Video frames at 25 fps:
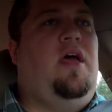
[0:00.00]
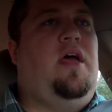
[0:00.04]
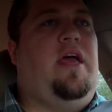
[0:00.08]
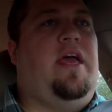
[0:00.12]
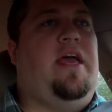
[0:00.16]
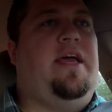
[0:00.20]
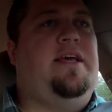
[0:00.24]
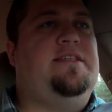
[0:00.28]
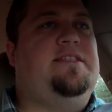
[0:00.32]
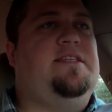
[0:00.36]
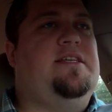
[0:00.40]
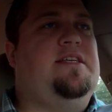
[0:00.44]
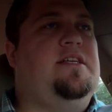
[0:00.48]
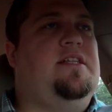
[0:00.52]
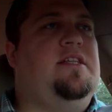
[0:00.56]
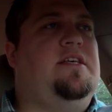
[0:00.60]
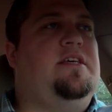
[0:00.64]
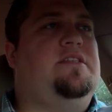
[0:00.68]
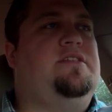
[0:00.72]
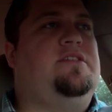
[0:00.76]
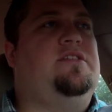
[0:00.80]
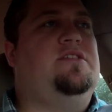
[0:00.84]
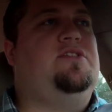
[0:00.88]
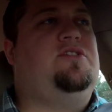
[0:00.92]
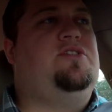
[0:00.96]
easy to
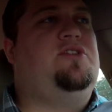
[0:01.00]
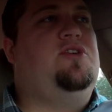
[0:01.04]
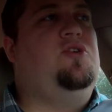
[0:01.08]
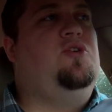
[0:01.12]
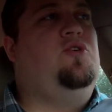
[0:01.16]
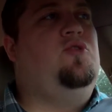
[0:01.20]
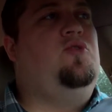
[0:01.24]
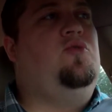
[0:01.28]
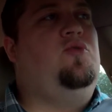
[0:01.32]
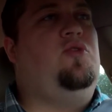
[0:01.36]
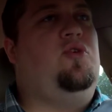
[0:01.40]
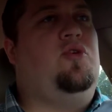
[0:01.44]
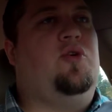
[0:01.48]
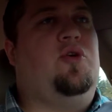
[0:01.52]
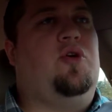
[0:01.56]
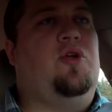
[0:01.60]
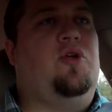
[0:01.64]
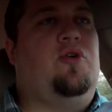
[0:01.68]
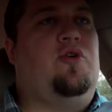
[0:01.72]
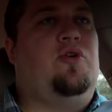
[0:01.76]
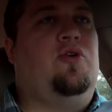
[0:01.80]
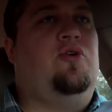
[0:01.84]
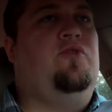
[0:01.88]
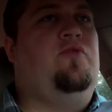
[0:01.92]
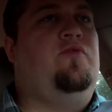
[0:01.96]
listen to. You could
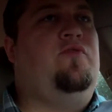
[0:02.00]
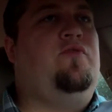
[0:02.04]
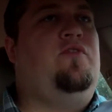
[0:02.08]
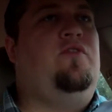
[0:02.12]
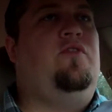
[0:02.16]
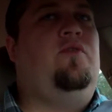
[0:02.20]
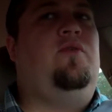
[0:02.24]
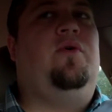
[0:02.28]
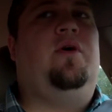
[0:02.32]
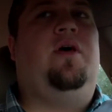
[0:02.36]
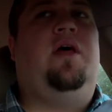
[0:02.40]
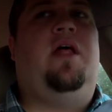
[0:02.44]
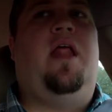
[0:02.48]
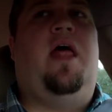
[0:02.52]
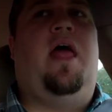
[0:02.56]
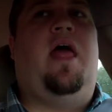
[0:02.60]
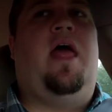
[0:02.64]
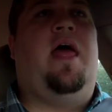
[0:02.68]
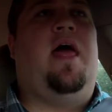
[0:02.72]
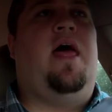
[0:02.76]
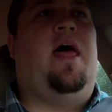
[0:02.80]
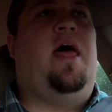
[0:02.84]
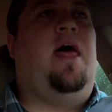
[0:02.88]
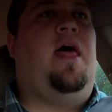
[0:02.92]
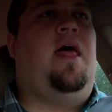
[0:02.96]
groove to it,
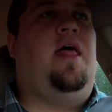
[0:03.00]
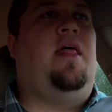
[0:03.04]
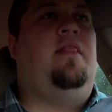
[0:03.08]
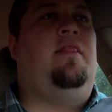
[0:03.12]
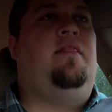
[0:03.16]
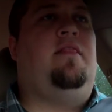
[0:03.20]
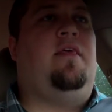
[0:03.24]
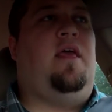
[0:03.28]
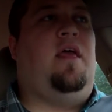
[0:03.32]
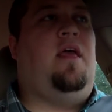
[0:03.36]
and